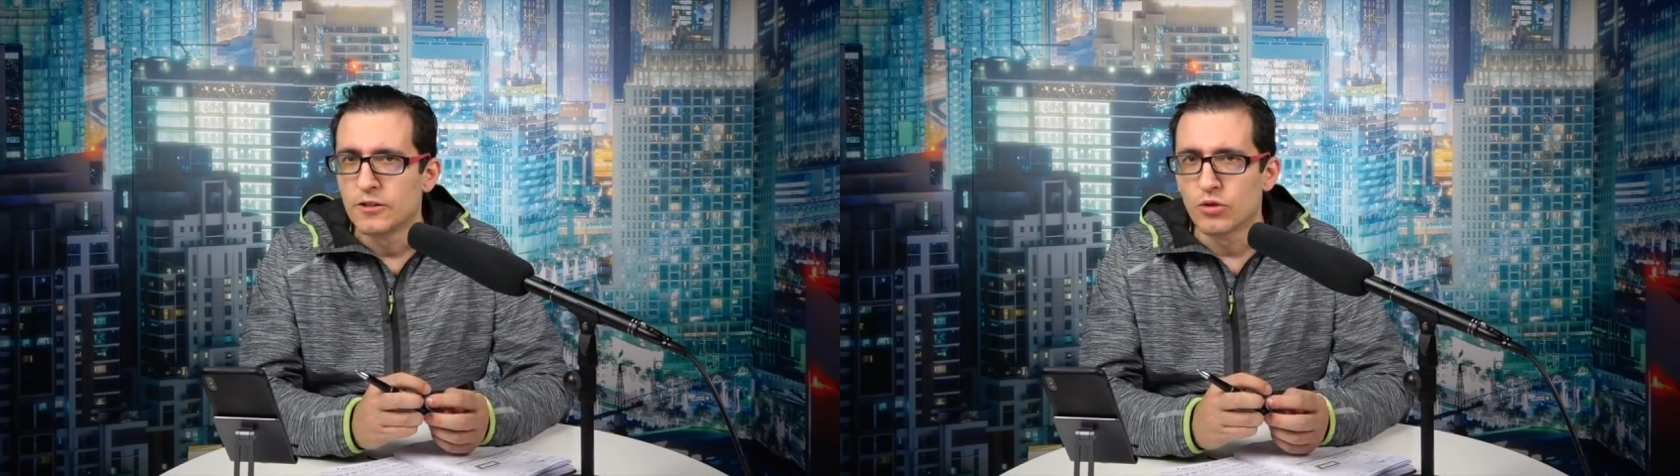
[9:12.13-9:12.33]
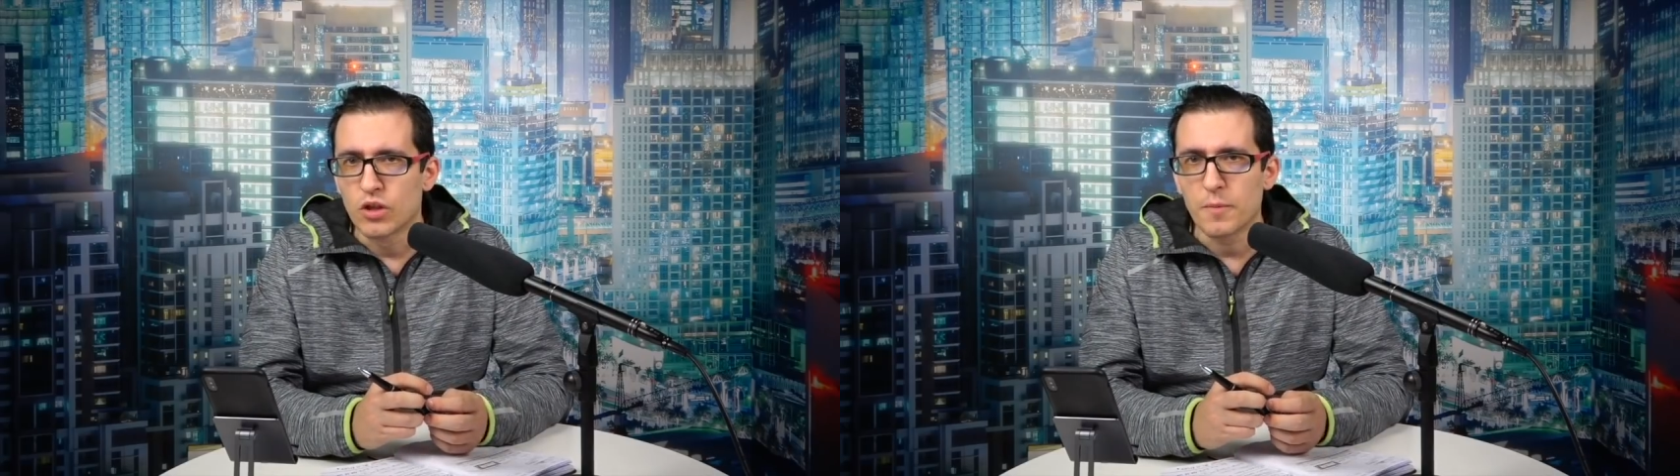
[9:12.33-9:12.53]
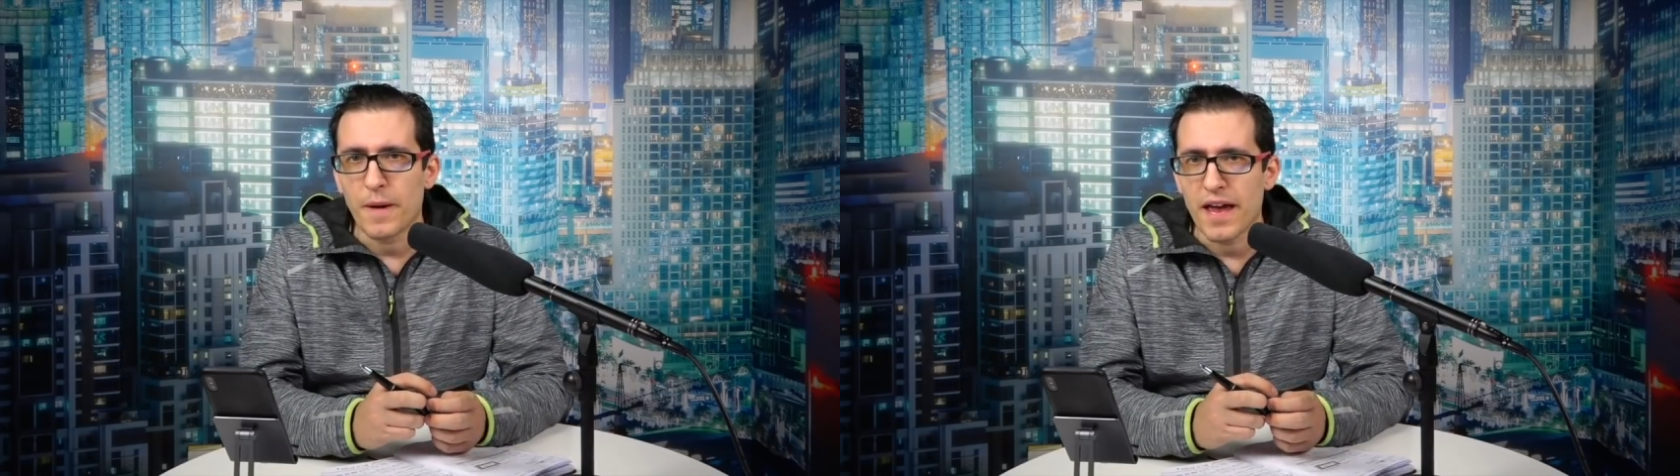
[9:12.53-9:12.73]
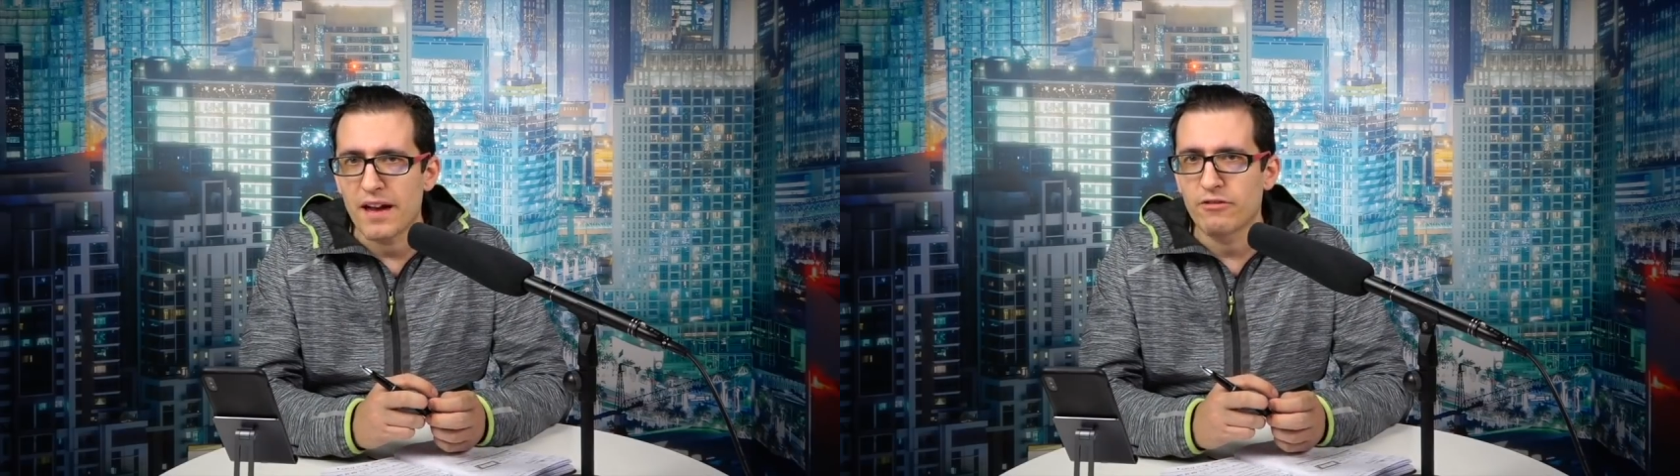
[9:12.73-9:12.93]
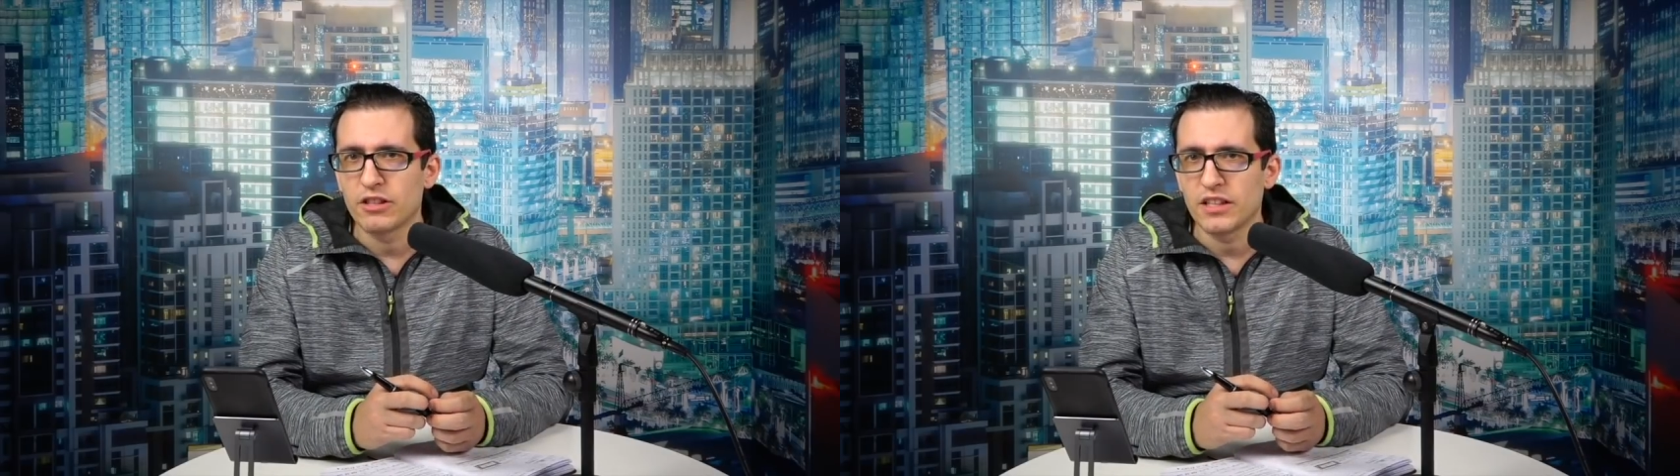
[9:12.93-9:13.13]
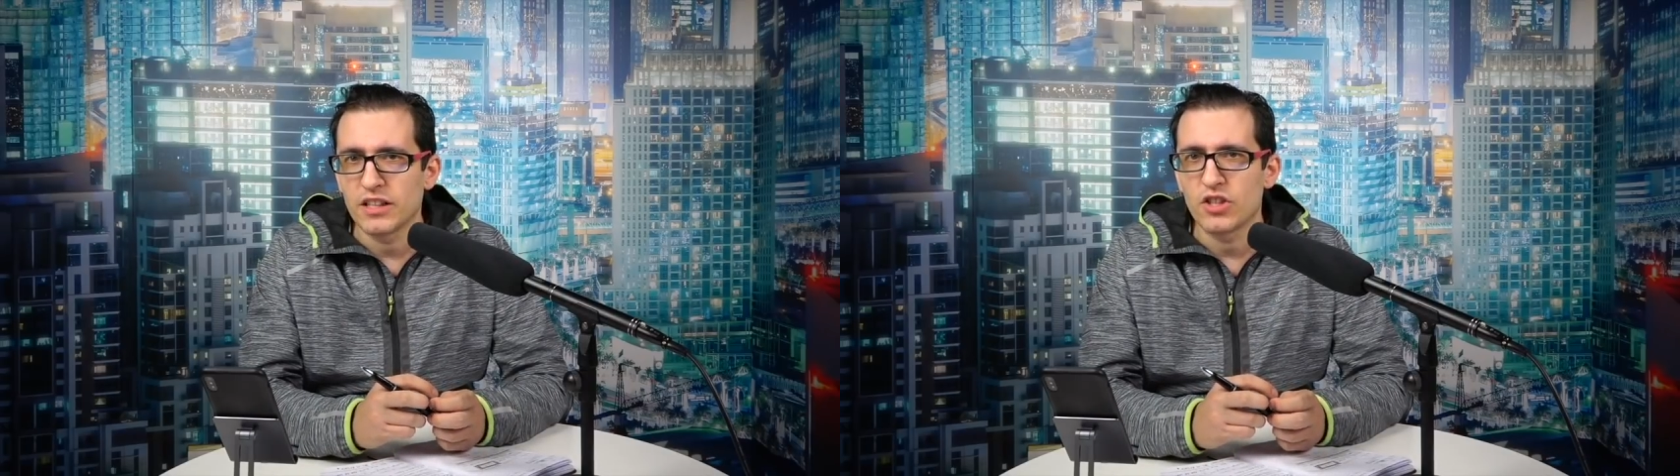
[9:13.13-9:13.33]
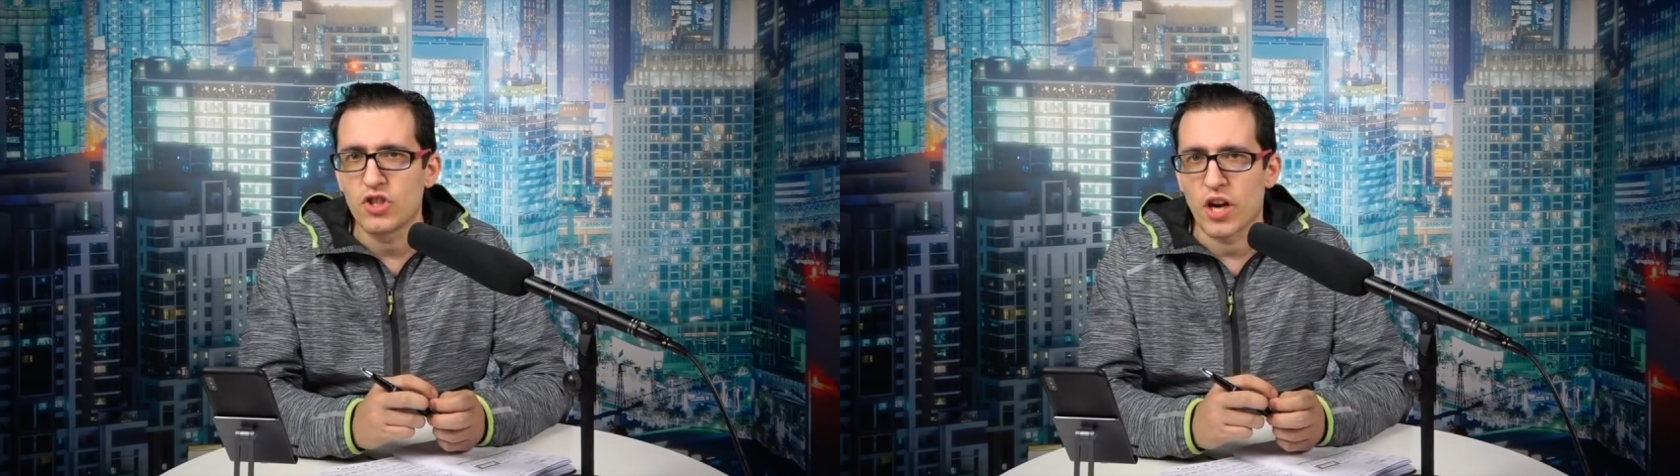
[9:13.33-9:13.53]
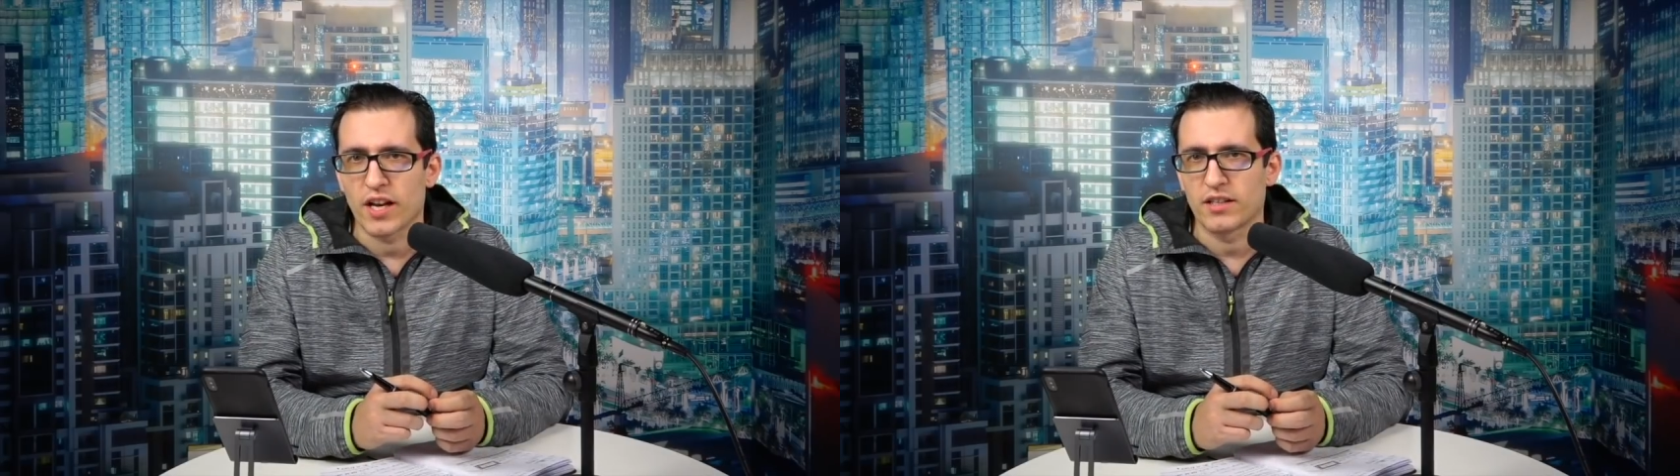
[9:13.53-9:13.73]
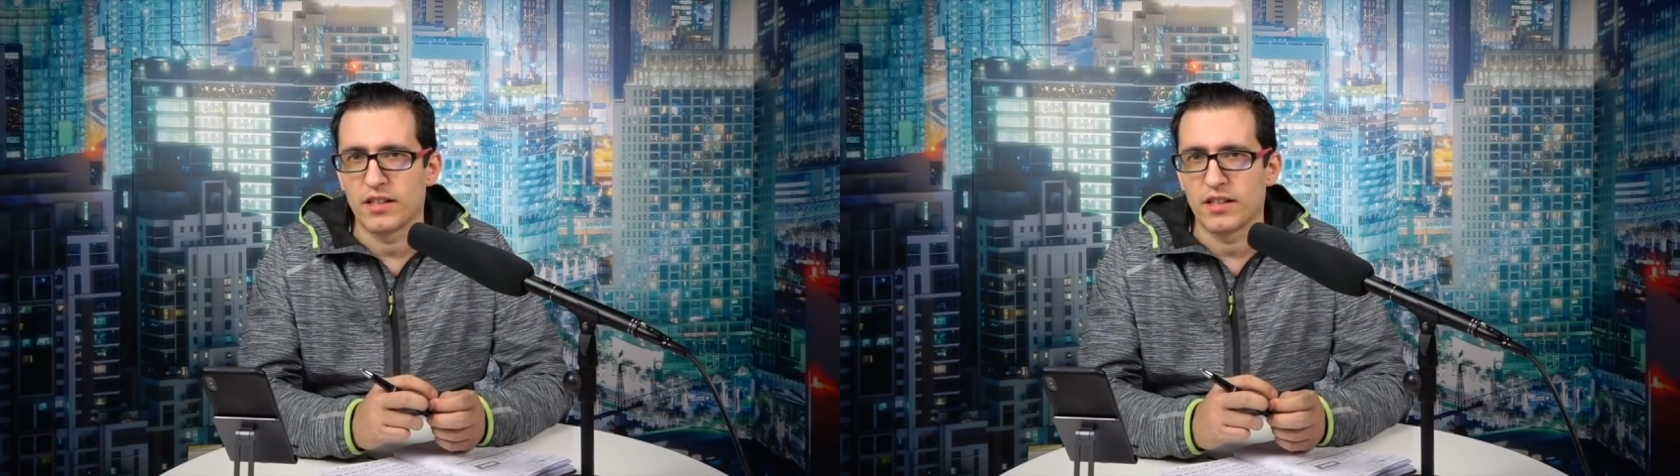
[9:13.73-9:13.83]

to keep everything in check